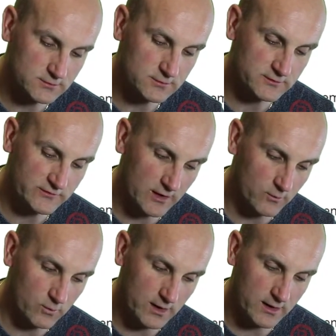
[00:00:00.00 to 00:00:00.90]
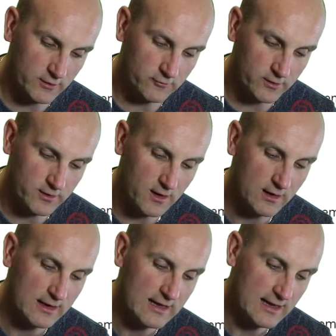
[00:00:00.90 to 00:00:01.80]
So 100,
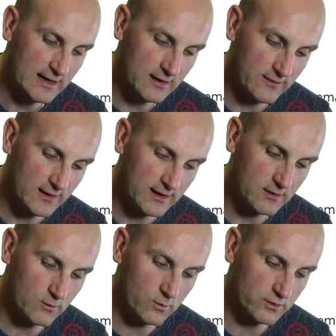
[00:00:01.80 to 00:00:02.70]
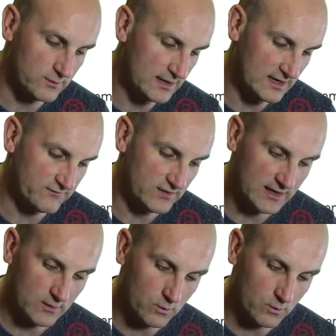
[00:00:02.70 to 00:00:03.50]
and then what do we have here?